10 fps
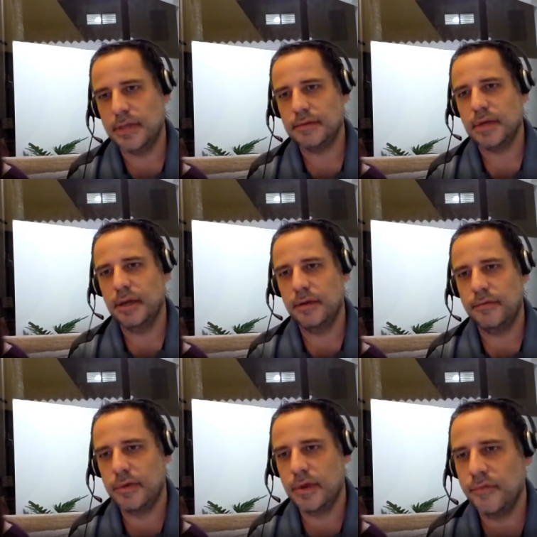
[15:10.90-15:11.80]
kind of
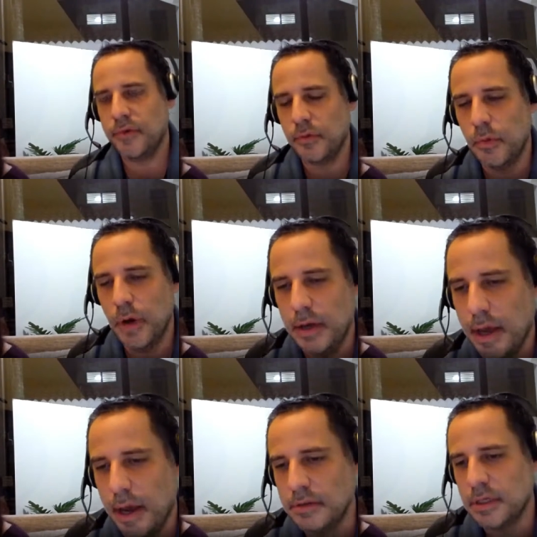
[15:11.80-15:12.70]
covered what
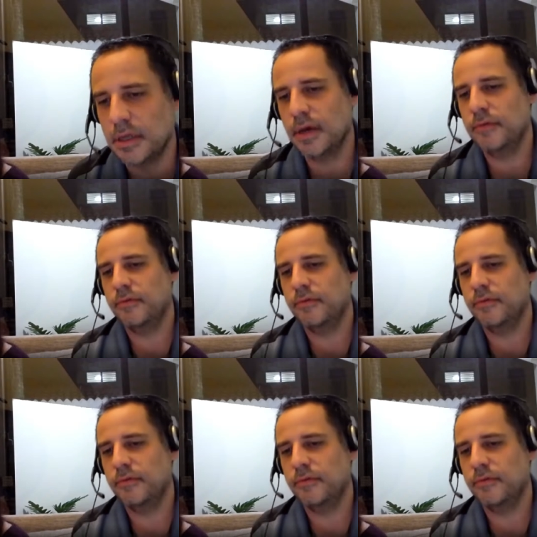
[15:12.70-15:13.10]
I was going to cover